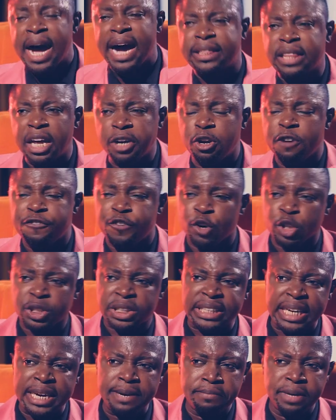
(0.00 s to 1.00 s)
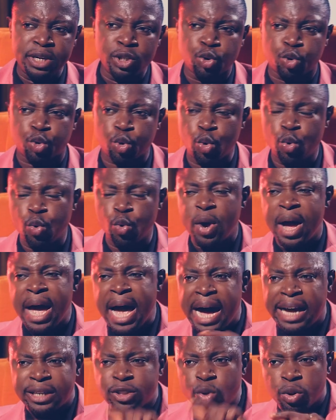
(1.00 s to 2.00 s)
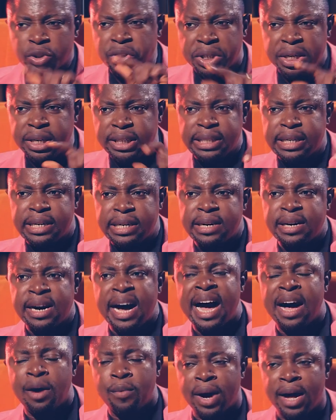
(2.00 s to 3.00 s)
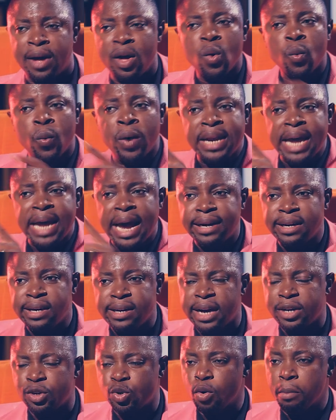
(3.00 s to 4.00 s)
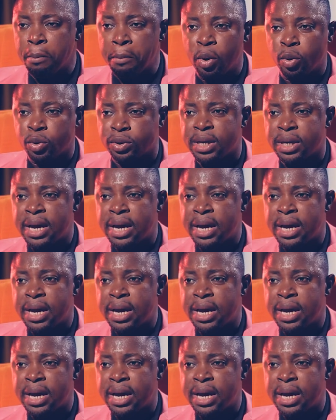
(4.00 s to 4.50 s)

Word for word: I thank you for seeing me through as those critical hour when I needed you most.